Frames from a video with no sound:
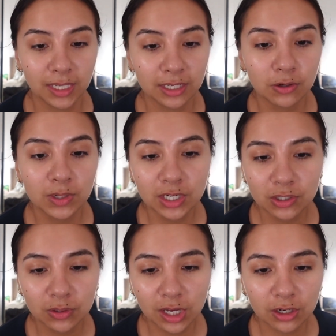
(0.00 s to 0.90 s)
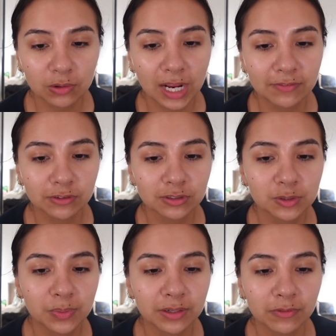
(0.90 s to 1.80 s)
I know we are no longer rivals,
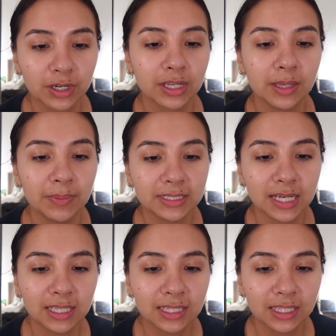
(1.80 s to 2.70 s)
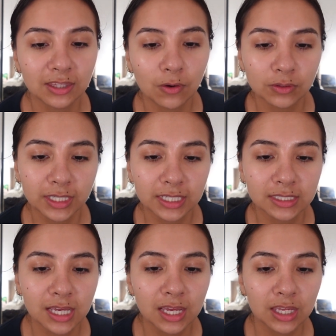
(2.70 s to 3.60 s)
but if we are keeping tally like the old days,